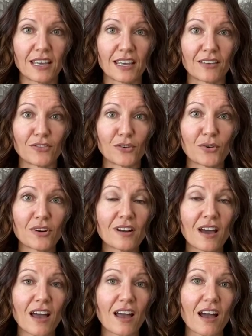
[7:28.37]
If you are
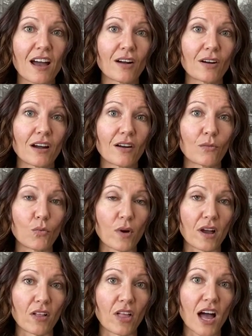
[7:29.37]
not
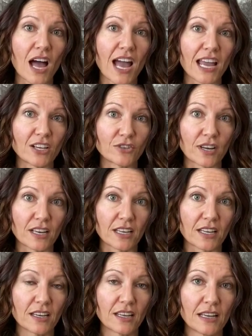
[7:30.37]
well hydrated,